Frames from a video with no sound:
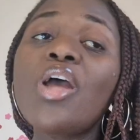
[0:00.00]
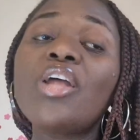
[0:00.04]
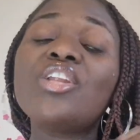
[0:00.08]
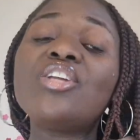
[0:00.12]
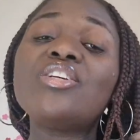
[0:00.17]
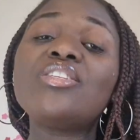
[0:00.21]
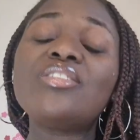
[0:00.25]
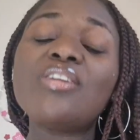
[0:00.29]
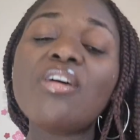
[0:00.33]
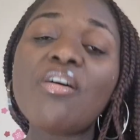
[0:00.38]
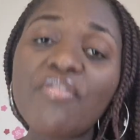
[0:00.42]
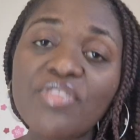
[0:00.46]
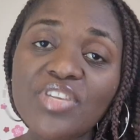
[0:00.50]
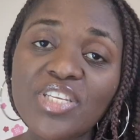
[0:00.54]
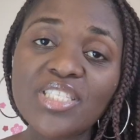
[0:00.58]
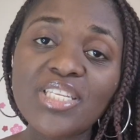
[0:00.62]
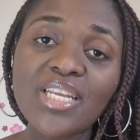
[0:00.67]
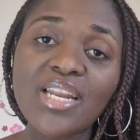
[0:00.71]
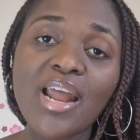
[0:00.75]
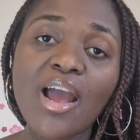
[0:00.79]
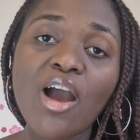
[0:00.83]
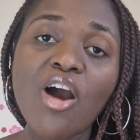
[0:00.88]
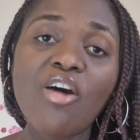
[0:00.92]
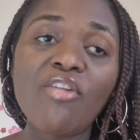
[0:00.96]
the services
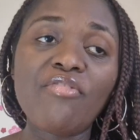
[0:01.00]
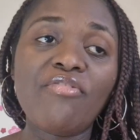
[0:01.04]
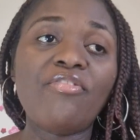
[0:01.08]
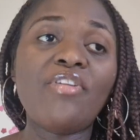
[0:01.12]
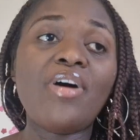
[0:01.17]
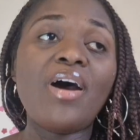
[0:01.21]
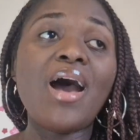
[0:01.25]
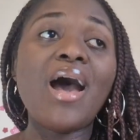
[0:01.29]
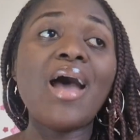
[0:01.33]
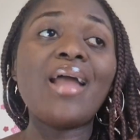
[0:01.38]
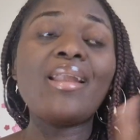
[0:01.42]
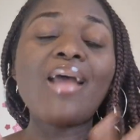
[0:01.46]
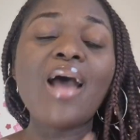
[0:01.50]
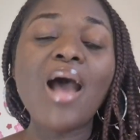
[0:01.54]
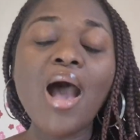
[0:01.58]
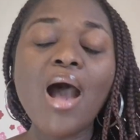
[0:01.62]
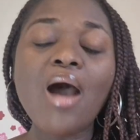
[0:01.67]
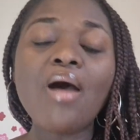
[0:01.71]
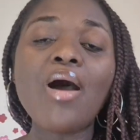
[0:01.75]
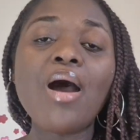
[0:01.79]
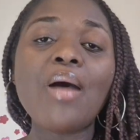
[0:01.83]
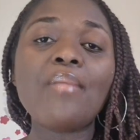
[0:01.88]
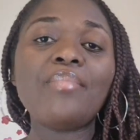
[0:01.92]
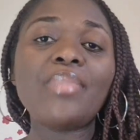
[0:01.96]
that I offer, and
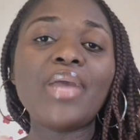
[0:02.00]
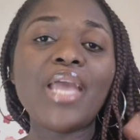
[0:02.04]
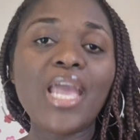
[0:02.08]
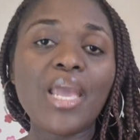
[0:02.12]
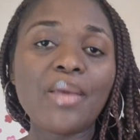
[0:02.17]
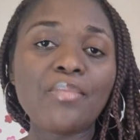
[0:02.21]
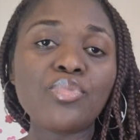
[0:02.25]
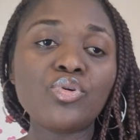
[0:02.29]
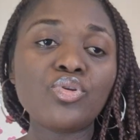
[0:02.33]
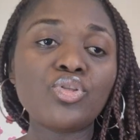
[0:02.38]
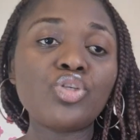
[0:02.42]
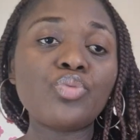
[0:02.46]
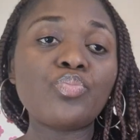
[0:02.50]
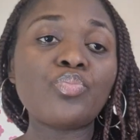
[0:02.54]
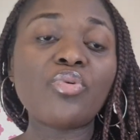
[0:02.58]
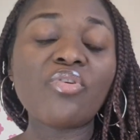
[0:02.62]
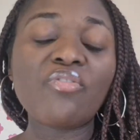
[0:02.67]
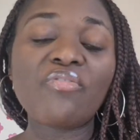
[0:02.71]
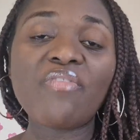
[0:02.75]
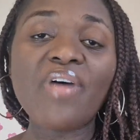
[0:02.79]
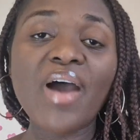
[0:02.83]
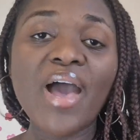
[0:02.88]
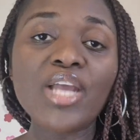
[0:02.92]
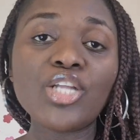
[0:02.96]
how I'm able to
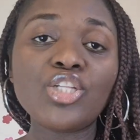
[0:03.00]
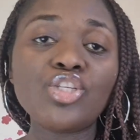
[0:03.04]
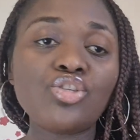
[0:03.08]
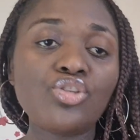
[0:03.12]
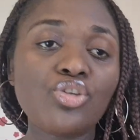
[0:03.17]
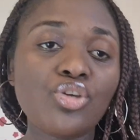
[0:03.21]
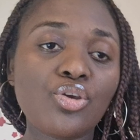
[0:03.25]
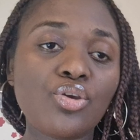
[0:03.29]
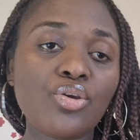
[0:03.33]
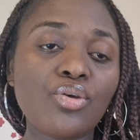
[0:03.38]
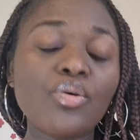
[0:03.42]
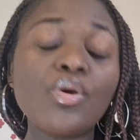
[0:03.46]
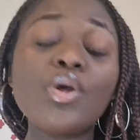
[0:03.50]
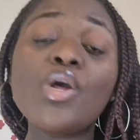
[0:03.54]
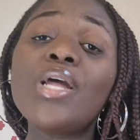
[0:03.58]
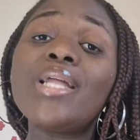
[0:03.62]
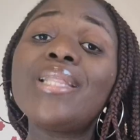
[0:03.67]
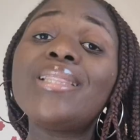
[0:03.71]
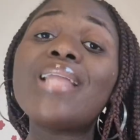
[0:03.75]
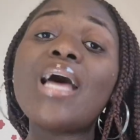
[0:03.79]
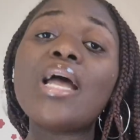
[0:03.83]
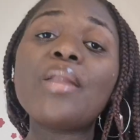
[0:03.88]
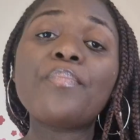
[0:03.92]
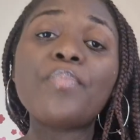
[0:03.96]
provide to you
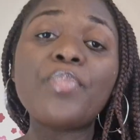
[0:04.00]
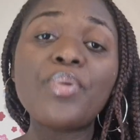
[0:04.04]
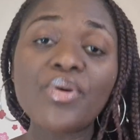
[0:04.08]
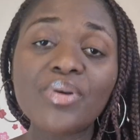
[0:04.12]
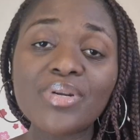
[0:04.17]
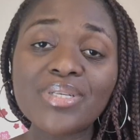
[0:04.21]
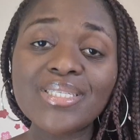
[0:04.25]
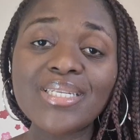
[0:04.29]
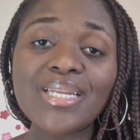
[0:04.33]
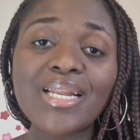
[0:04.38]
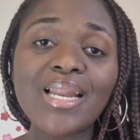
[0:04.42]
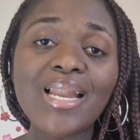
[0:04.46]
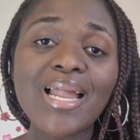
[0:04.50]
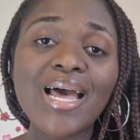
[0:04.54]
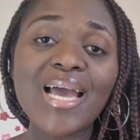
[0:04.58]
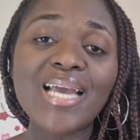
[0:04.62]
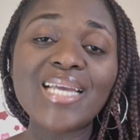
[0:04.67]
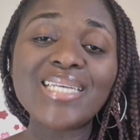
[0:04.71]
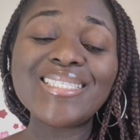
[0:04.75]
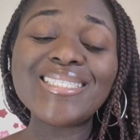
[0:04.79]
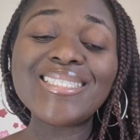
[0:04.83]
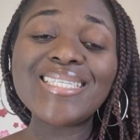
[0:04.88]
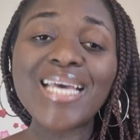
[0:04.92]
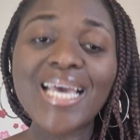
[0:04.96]
that
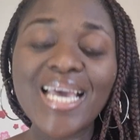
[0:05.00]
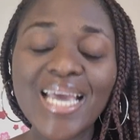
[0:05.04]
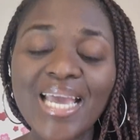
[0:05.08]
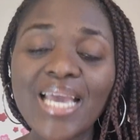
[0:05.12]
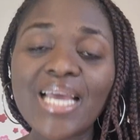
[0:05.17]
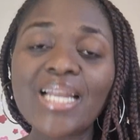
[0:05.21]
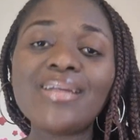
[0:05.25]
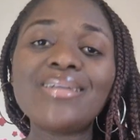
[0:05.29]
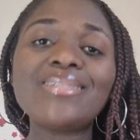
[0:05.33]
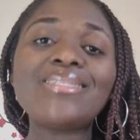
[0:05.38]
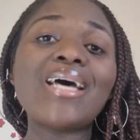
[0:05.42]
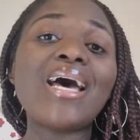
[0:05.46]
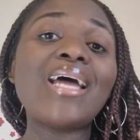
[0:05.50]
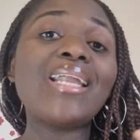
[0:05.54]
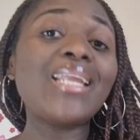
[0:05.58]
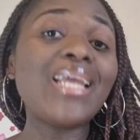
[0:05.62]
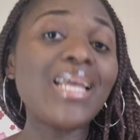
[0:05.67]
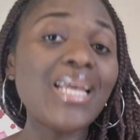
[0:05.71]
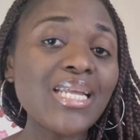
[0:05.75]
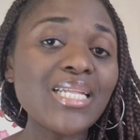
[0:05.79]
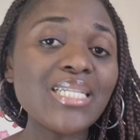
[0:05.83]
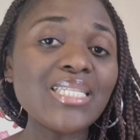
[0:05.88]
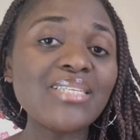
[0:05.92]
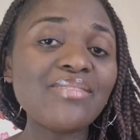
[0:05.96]
personalized, tailored, and
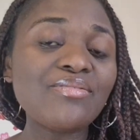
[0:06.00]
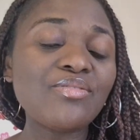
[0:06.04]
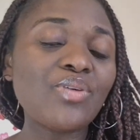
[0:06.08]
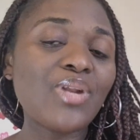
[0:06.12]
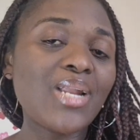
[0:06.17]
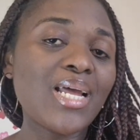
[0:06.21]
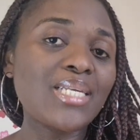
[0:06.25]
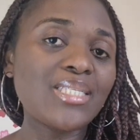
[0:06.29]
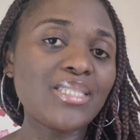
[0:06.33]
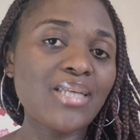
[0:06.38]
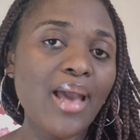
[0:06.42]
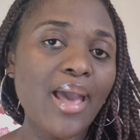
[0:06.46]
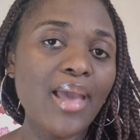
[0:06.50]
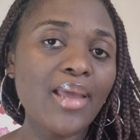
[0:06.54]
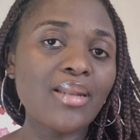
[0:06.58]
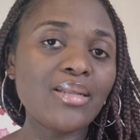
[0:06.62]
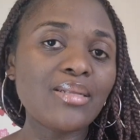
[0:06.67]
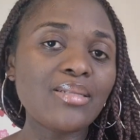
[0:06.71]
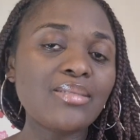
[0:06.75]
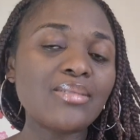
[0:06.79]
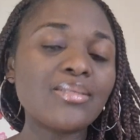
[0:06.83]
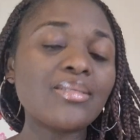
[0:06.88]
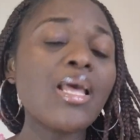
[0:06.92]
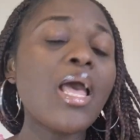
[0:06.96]
individualized
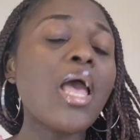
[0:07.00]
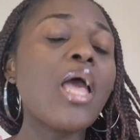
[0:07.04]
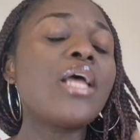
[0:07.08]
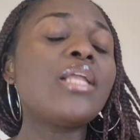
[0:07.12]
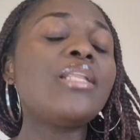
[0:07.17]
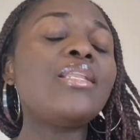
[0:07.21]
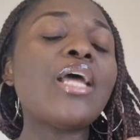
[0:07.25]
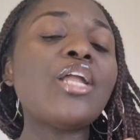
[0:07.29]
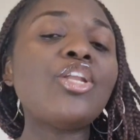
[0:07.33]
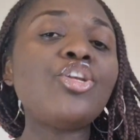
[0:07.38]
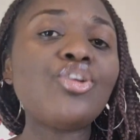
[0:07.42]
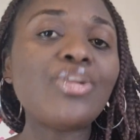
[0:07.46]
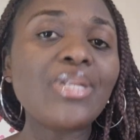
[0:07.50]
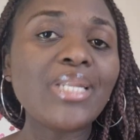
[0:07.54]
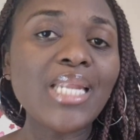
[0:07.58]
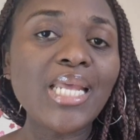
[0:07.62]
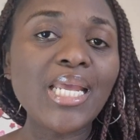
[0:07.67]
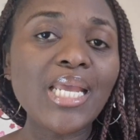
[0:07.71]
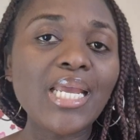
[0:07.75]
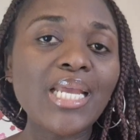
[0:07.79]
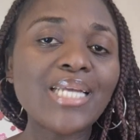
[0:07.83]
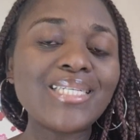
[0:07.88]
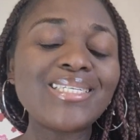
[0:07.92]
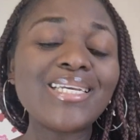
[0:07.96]
guidance that you
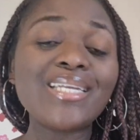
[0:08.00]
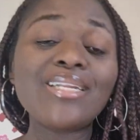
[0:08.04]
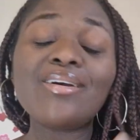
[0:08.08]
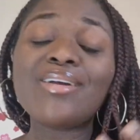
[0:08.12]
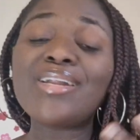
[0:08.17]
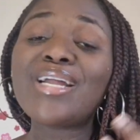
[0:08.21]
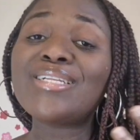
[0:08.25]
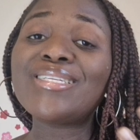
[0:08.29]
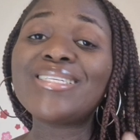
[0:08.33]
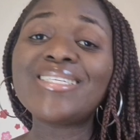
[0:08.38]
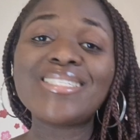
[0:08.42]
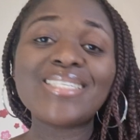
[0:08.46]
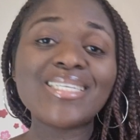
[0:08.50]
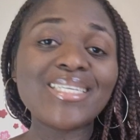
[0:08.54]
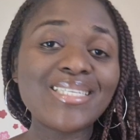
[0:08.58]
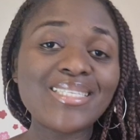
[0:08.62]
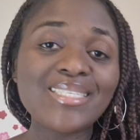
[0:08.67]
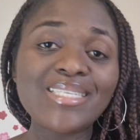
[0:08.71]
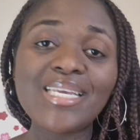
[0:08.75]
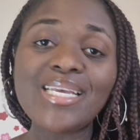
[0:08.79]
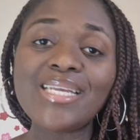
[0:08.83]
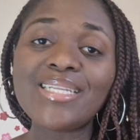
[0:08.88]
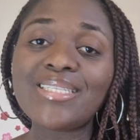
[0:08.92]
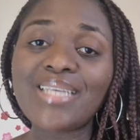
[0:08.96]
need in order to
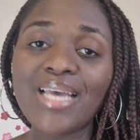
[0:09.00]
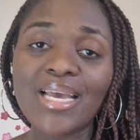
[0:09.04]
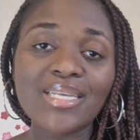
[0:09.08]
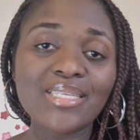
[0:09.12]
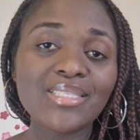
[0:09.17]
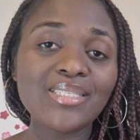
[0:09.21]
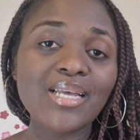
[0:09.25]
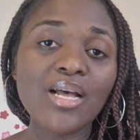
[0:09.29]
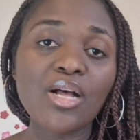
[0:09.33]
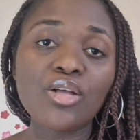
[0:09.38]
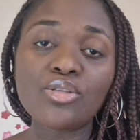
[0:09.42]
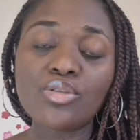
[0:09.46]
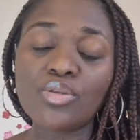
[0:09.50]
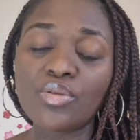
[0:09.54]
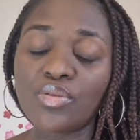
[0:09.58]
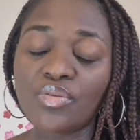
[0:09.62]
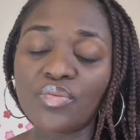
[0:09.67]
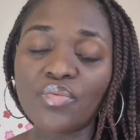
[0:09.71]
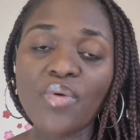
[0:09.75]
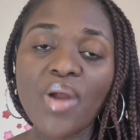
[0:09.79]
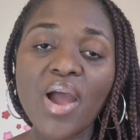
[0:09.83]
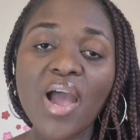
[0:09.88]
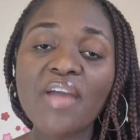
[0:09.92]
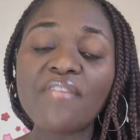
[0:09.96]
succeed, excel, to
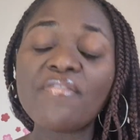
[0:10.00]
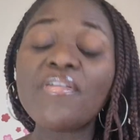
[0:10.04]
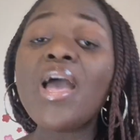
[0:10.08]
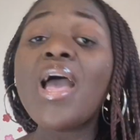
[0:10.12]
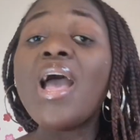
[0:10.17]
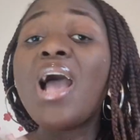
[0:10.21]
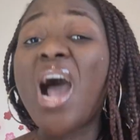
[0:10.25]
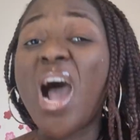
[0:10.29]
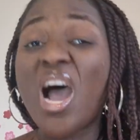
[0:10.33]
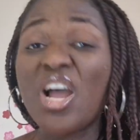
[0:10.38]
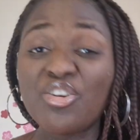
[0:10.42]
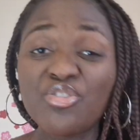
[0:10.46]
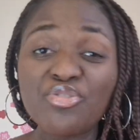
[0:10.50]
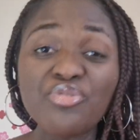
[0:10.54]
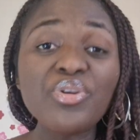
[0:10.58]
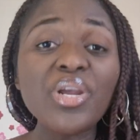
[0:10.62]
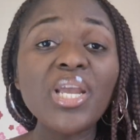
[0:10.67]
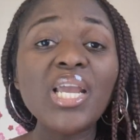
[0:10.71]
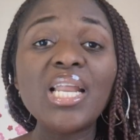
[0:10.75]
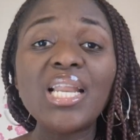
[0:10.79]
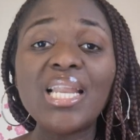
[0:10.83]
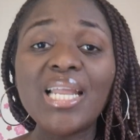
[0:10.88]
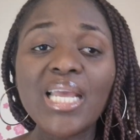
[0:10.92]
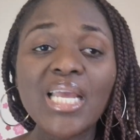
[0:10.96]
thrive, and
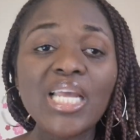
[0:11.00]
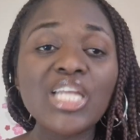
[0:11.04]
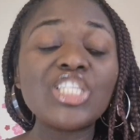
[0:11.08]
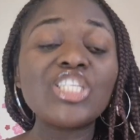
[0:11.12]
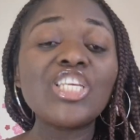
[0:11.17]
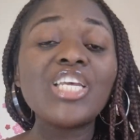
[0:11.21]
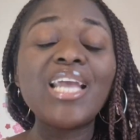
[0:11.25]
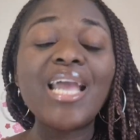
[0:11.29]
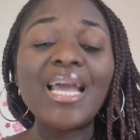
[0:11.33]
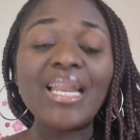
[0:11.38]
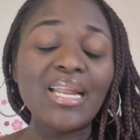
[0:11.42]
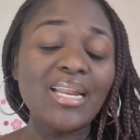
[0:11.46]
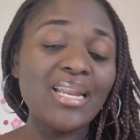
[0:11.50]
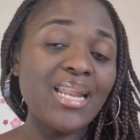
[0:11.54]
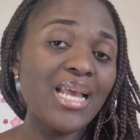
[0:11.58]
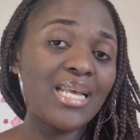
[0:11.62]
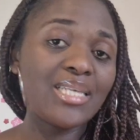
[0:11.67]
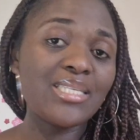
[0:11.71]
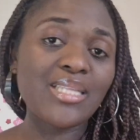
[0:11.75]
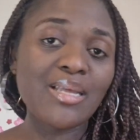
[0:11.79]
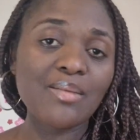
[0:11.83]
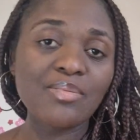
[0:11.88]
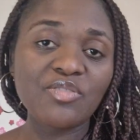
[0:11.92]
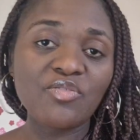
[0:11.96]
really to get the
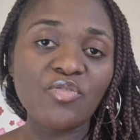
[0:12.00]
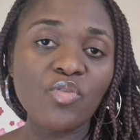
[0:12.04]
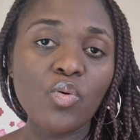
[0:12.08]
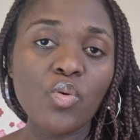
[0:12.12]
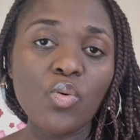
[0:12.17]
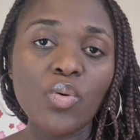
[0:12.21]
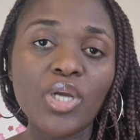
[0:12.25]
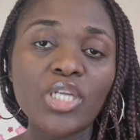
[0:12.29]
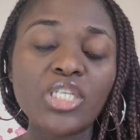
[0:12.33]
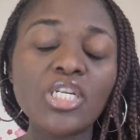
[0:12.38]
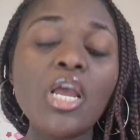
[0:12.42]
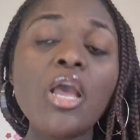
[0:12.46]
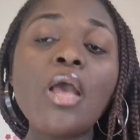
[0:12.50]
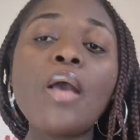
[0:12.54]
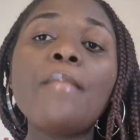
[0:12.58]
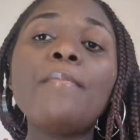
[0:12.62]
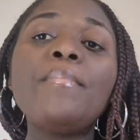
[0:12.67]
next steps forward.